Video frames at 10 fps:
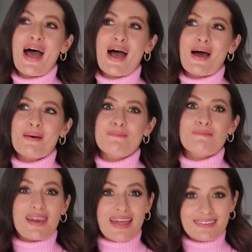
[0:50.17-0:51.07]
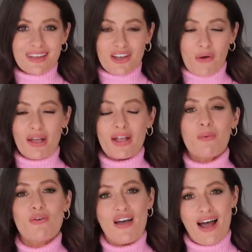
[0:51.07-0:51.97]
Um, but let's get going
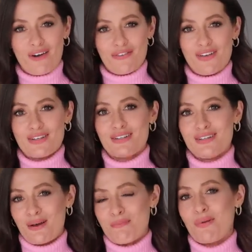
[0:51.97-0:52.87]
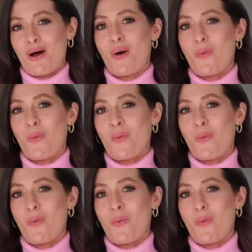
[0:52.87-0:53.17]
with outfit number